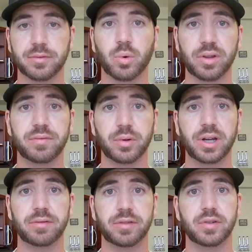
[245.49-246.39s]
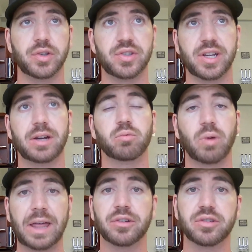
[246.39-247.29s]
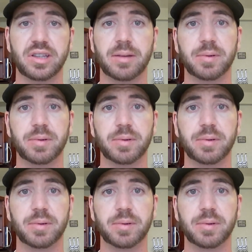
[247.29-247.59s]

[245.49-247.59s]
for the Philadelphia Phillies that I'd rather see them